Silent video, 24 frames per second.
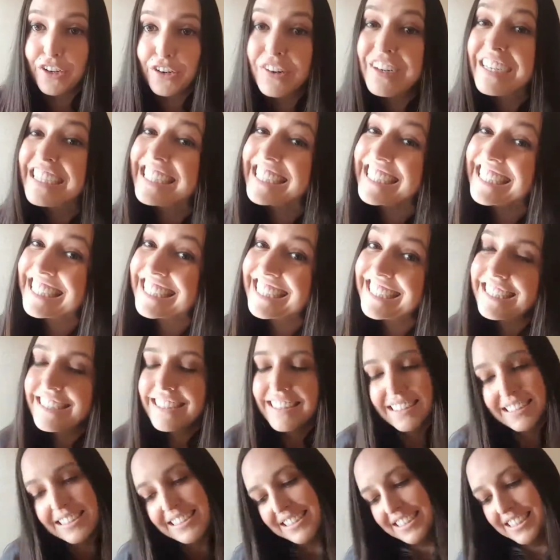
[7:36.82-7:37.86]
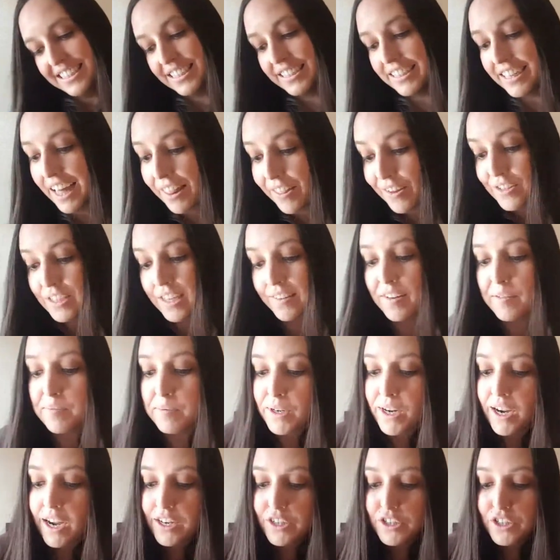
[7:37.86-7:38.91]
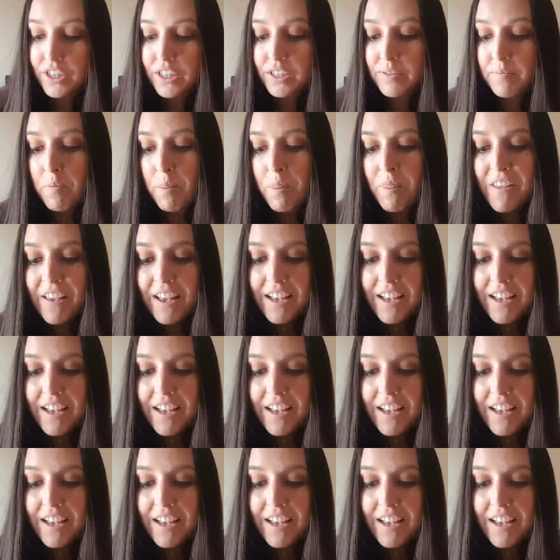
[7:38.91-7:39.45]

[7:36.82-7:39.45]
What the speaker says: do, another safety precaution,